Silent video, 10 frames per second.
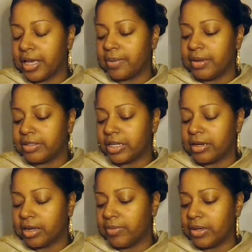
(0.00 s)
Hangman's
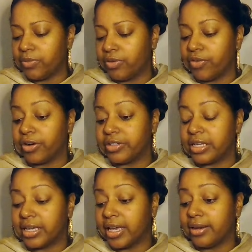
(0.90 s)
kind of coming in reverse.
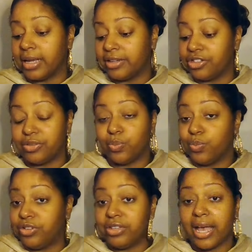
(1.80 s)
Again, it's just
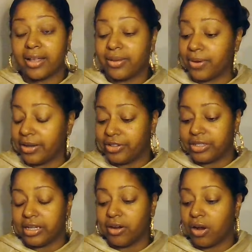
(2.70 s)
exactly what I just
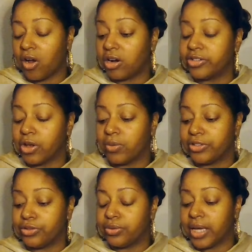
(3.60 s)
said. All cards
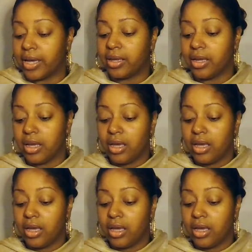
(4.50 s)
always do that.